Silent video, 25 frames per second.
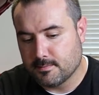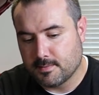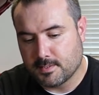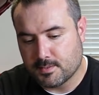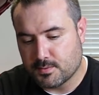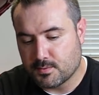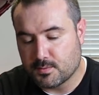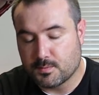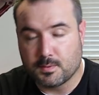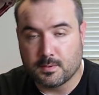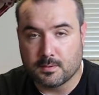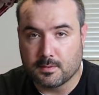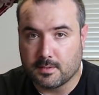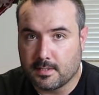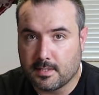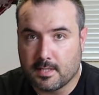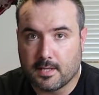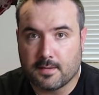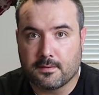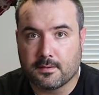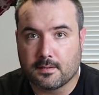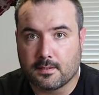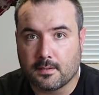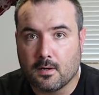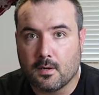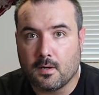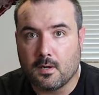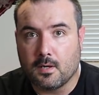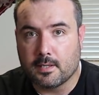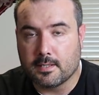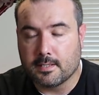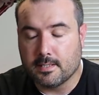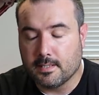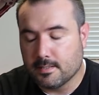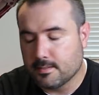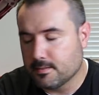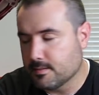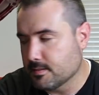there's really nothing on
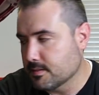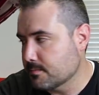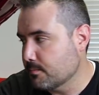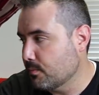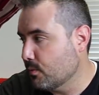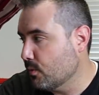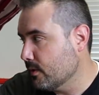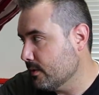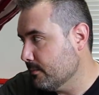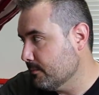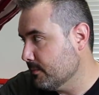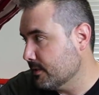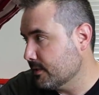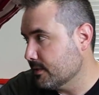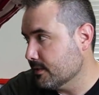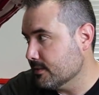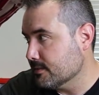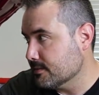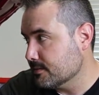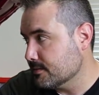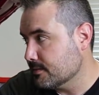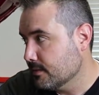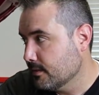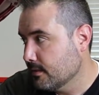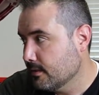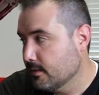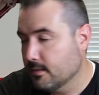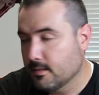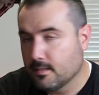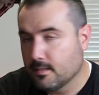it at this point, because